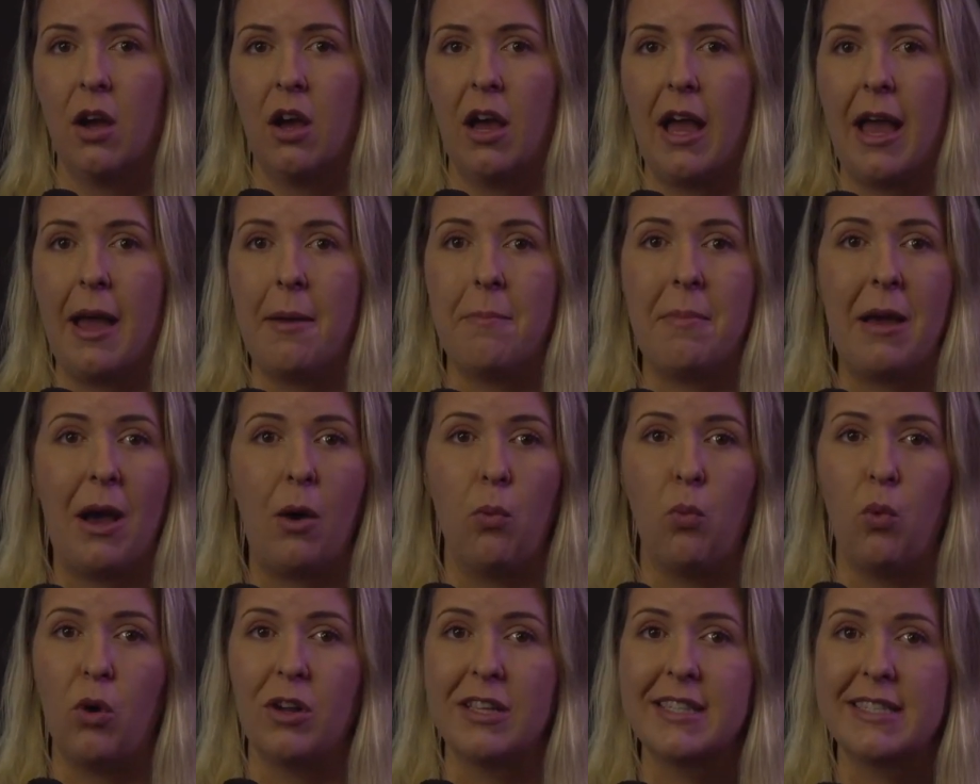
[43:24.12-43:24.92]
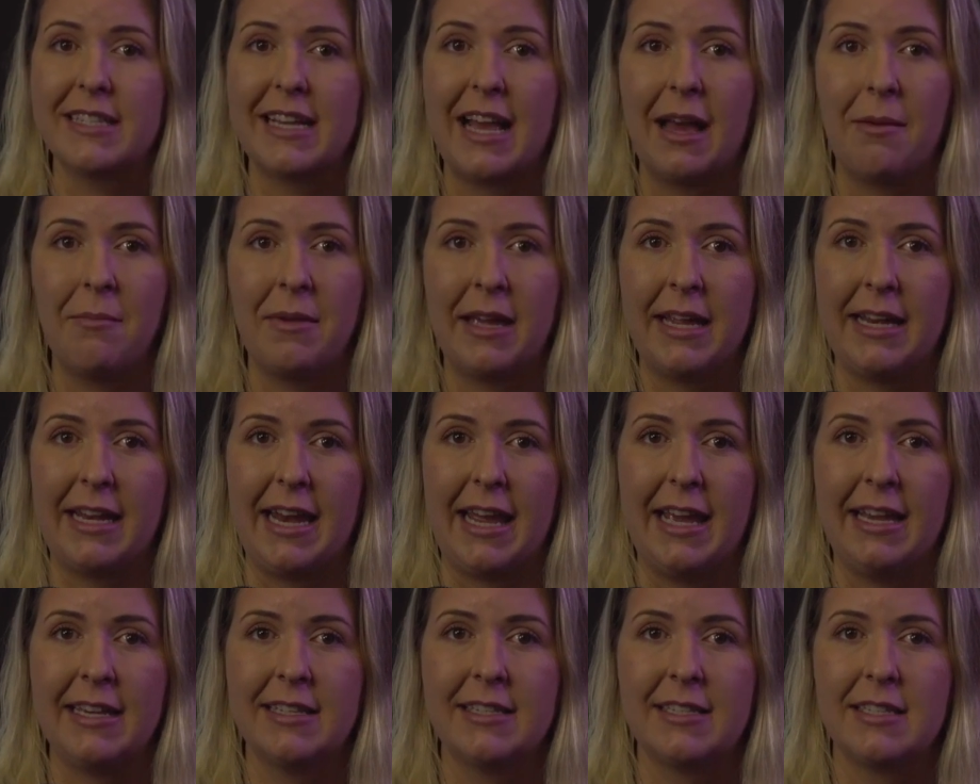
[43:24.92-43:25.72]
About what's coming
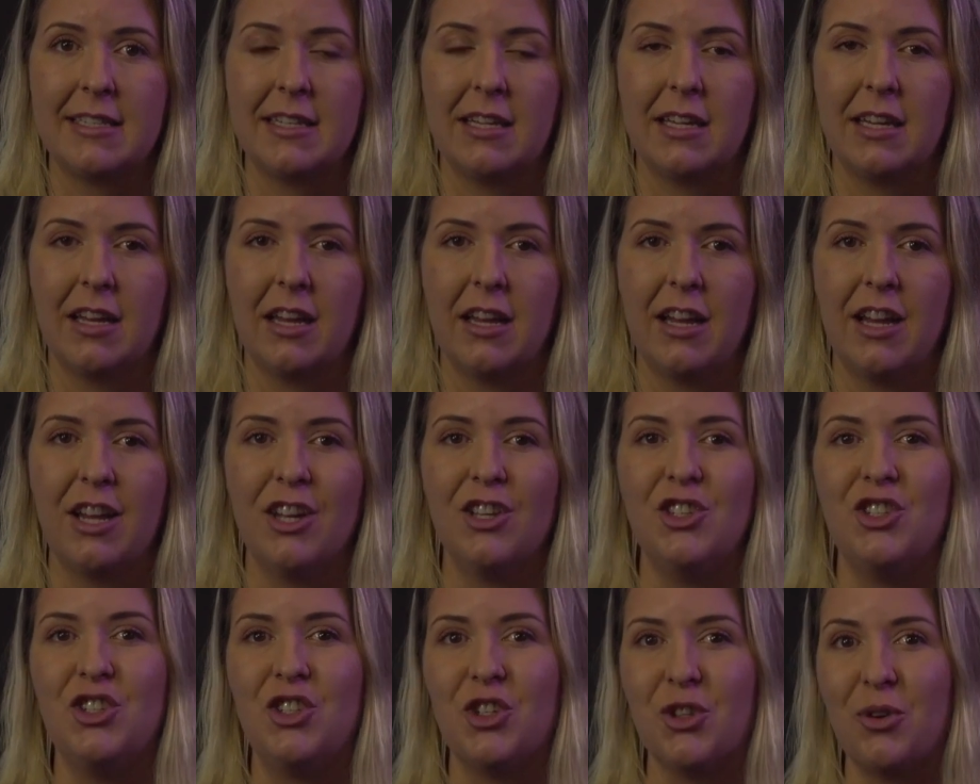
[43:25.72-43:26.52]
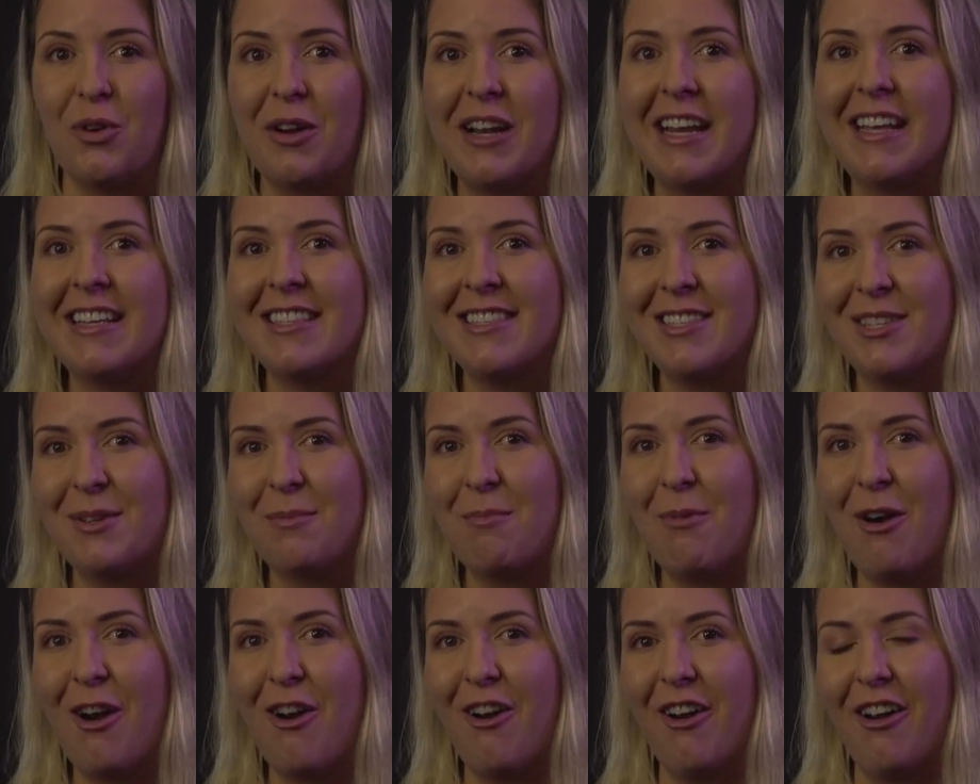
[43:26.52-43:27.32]
next? Join us
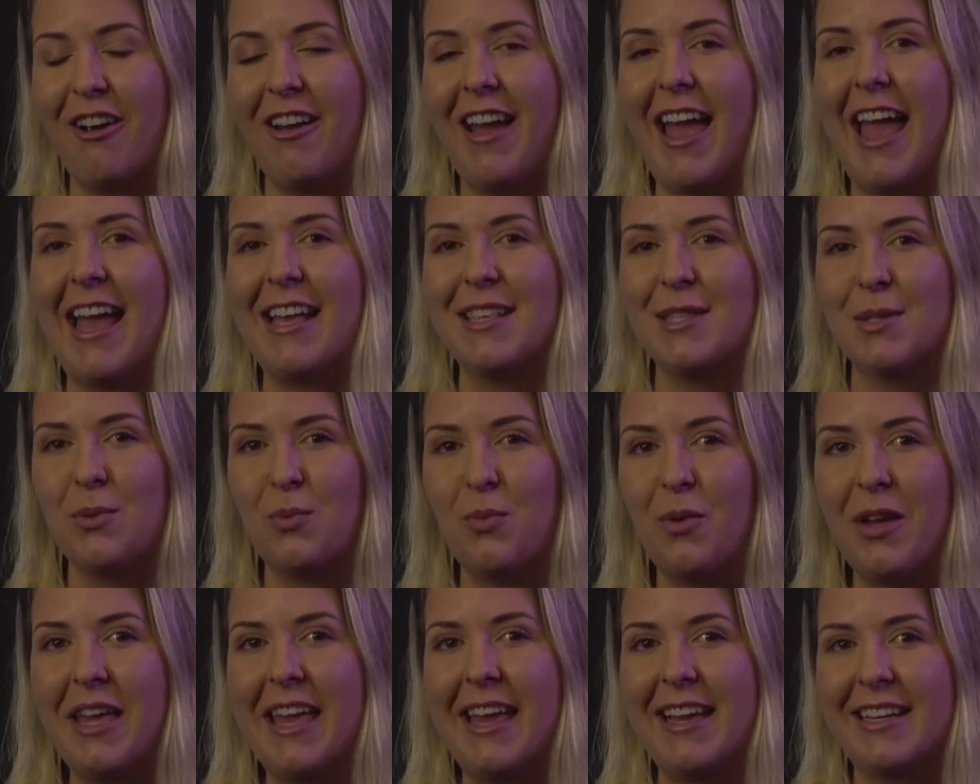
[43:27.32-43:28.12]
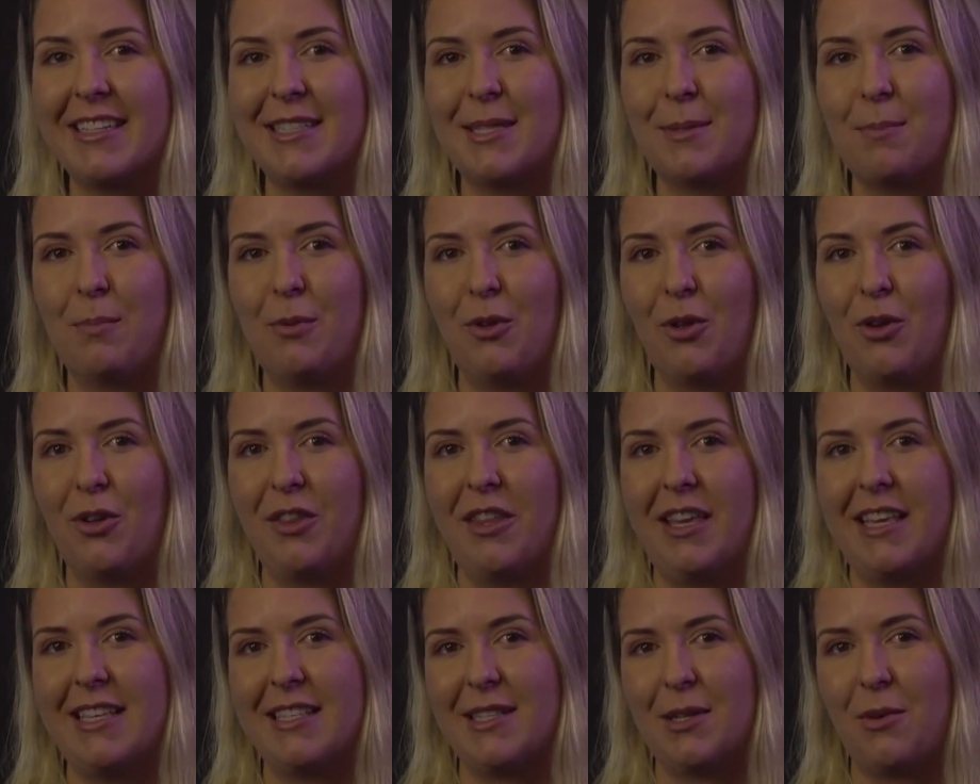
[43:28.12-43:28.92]
tomorrow as we explore
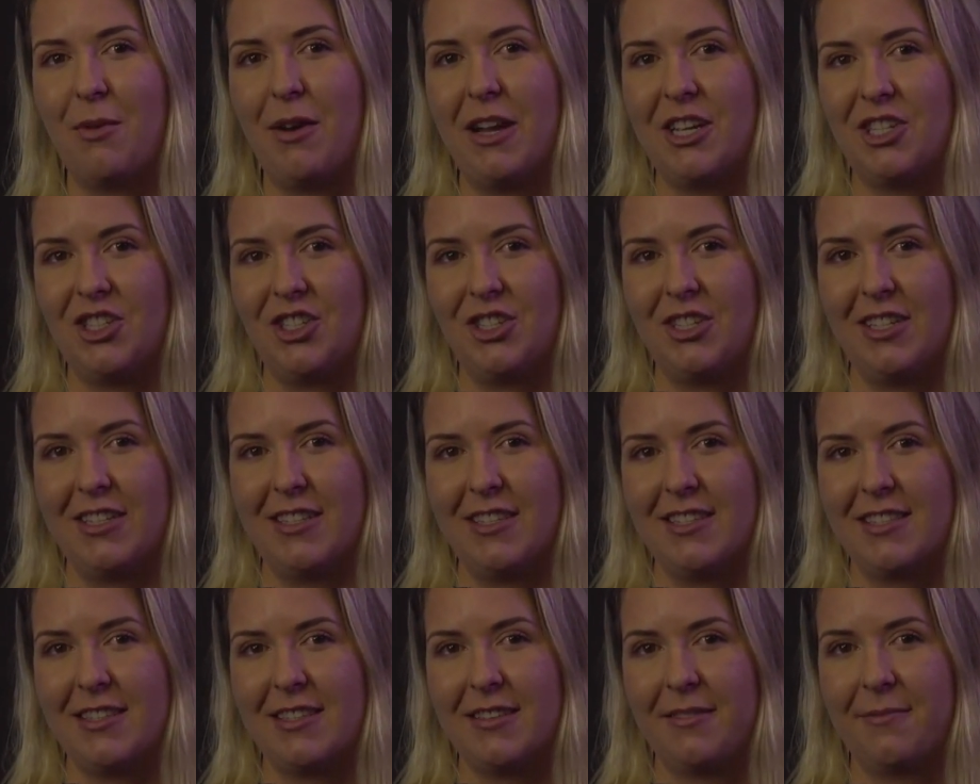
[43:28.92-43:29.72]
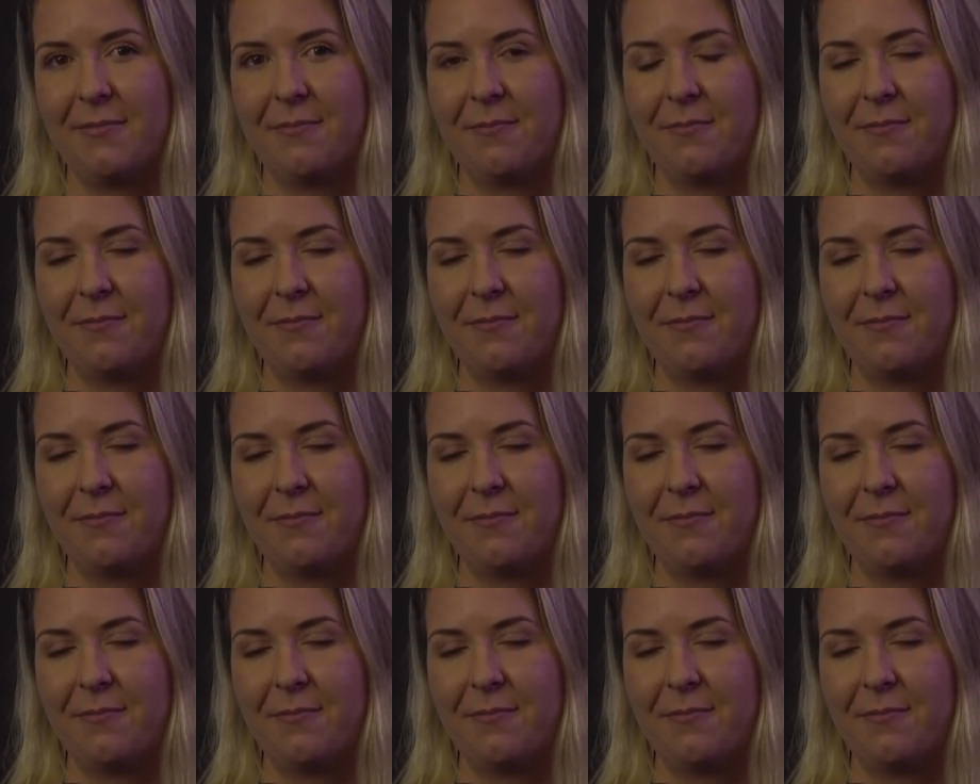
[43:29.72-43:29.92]
these questions.